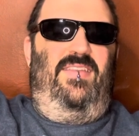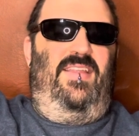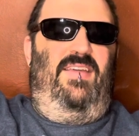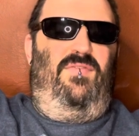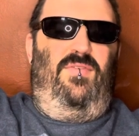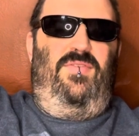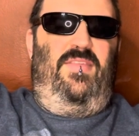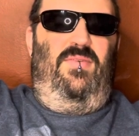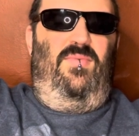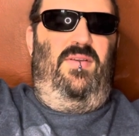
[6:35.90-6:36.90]
at first
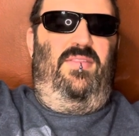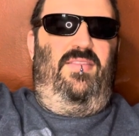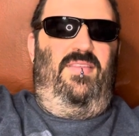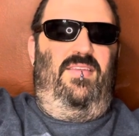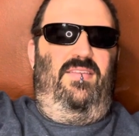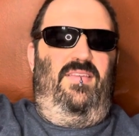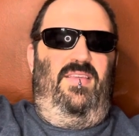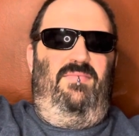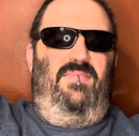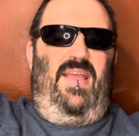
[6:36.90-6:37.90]
he
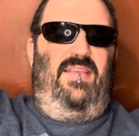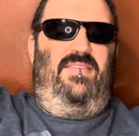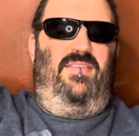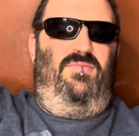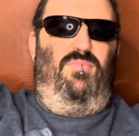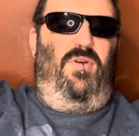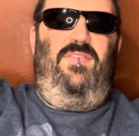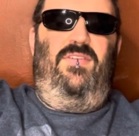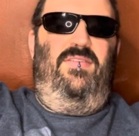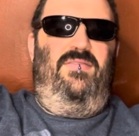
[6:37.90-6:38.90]
asks his
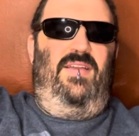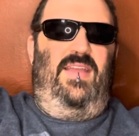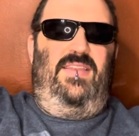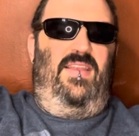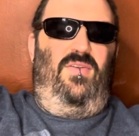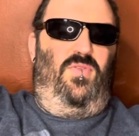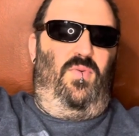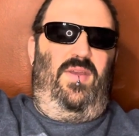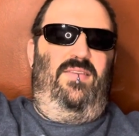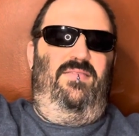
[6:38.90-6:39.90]
brother, identical
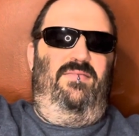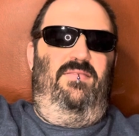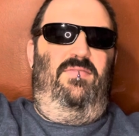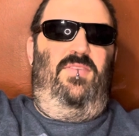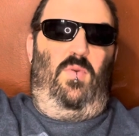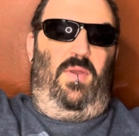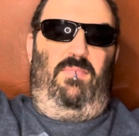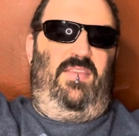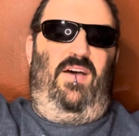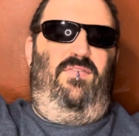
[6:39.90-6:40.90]
twin, so
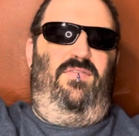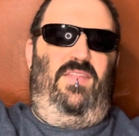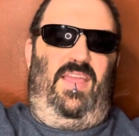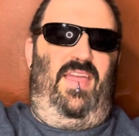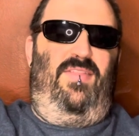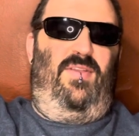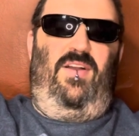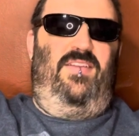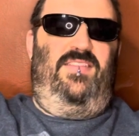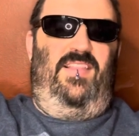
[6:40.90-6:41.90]
himself, Lakeith
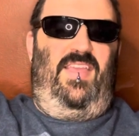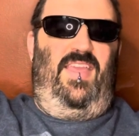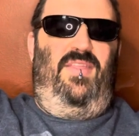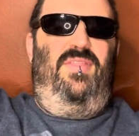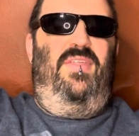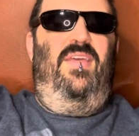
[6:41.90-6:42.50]
talking to Lakeith,